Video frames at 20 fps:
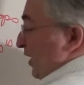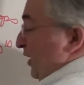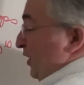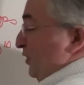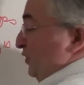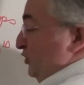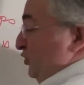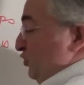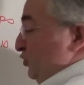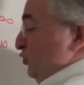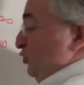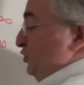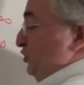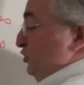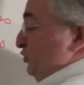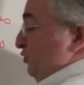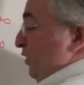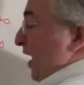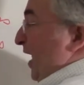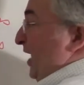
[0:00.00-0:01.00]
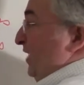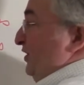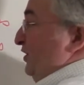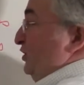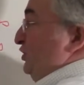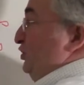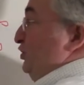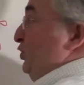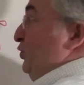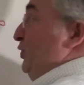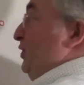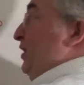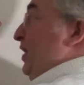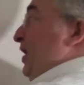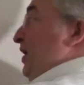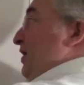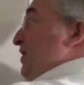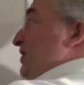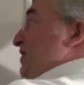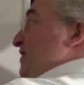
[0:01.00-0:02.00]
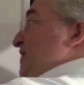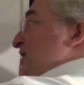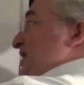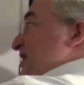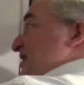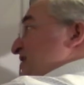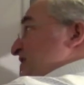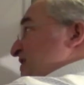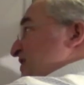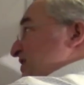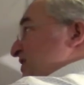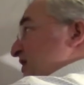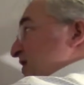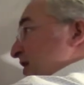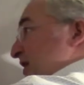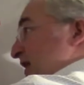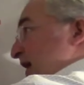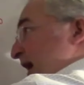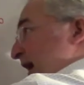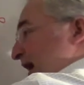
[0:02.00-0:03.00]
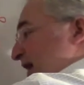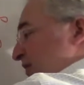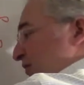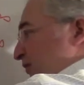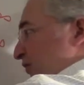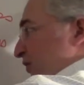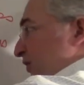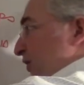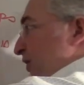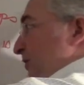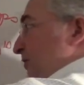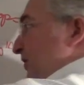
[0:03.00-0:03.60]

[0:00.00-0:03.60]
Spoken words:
You would rather do it on this algorithm